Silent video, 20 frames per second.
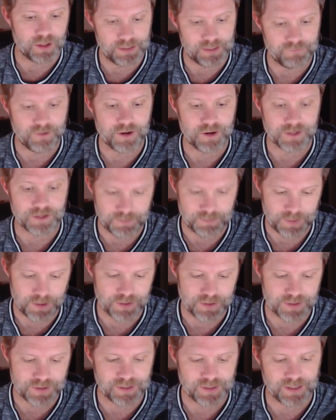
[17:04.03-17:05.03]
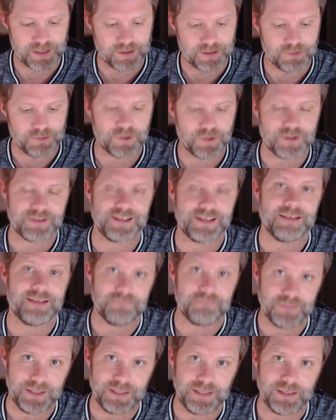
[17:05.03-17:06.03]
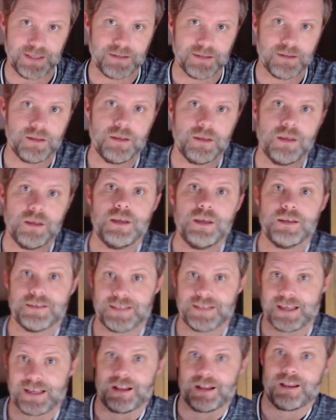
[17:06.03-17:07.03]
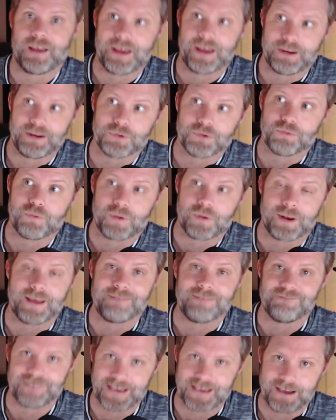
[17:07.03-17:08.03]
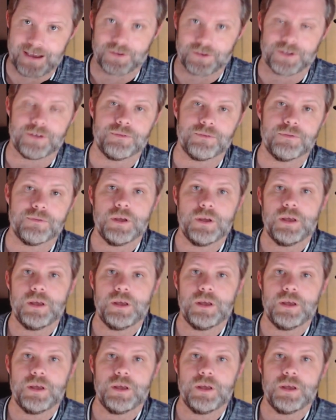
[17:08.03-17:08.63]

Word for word: our experience together and what does that mean? Is that aligned with what I value?